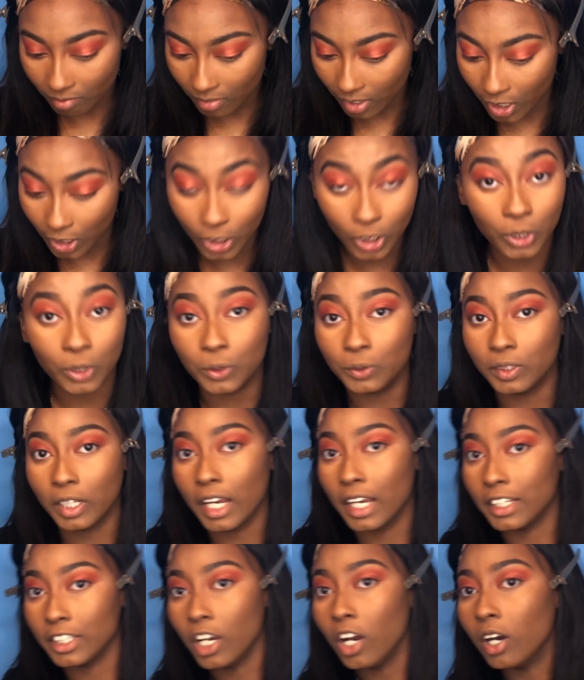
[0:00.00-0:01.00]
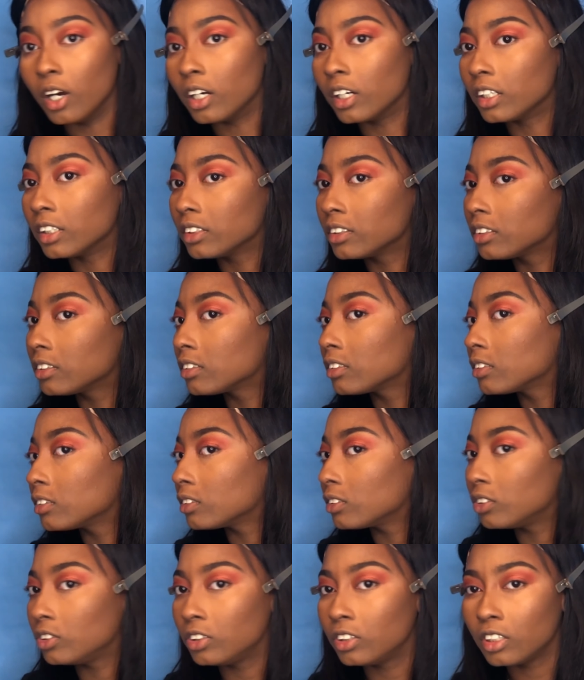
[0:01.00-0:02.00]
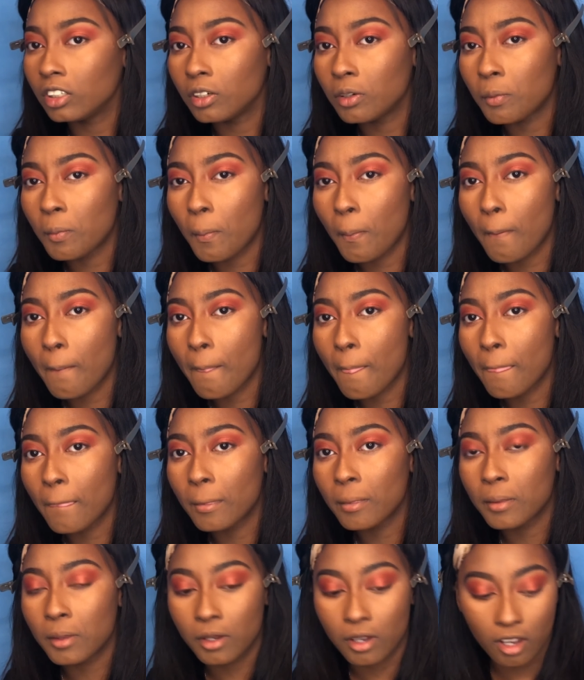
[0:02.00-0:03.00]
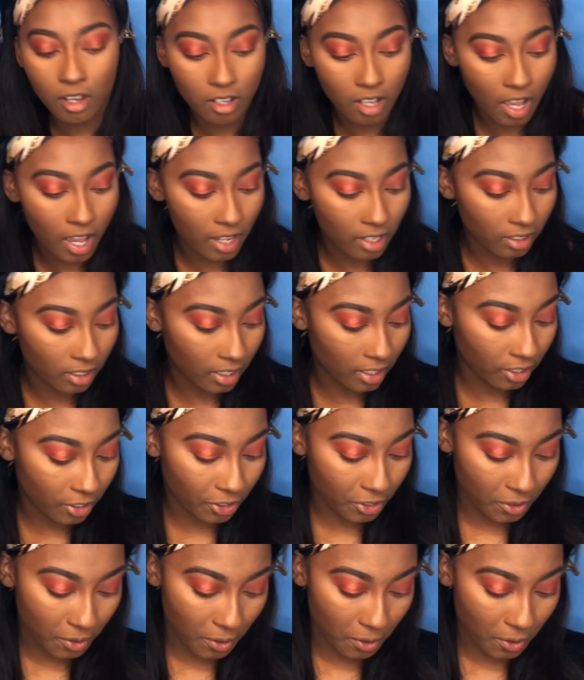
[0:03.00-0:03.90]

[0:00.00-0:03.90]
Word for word: the whole nine yards, you know? highlighter.